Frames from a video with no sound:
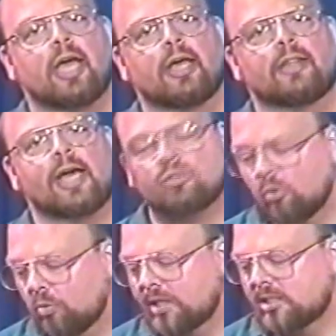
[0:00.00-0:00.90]
And that's
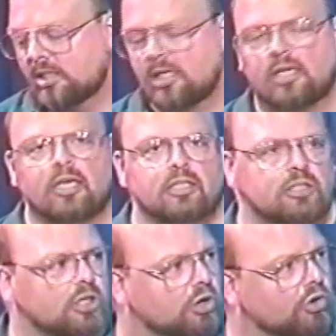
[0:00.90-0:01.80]
what we see,
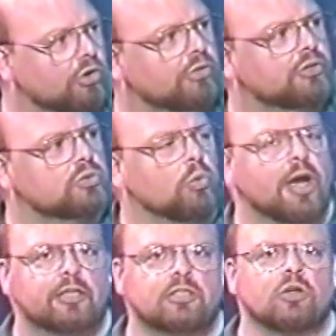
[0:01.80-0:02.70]
is the earth is
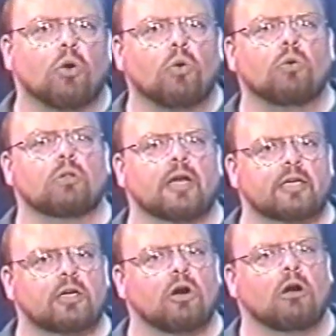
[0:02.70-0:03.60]
waxing old
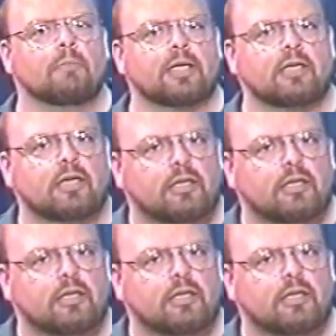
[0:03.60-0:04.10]
like a garment.